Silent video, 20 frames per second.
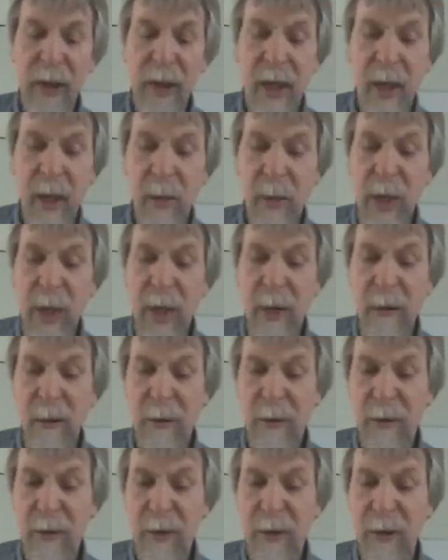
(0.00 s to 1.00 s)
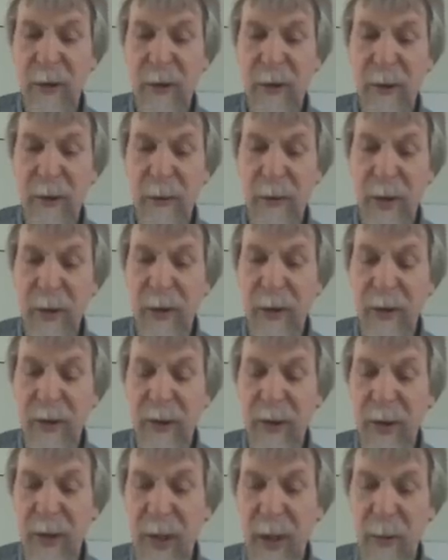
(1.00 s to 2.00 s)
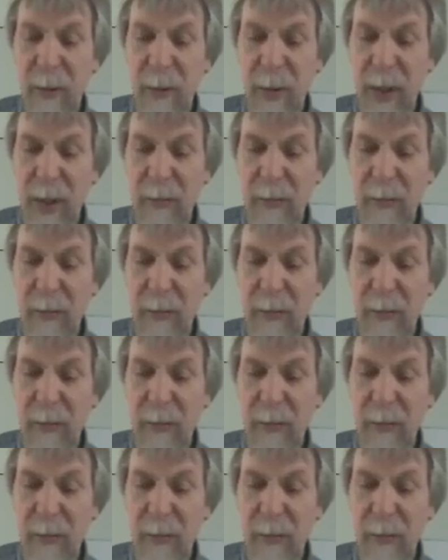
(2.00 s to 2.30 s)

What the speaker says: we have a certain severity and we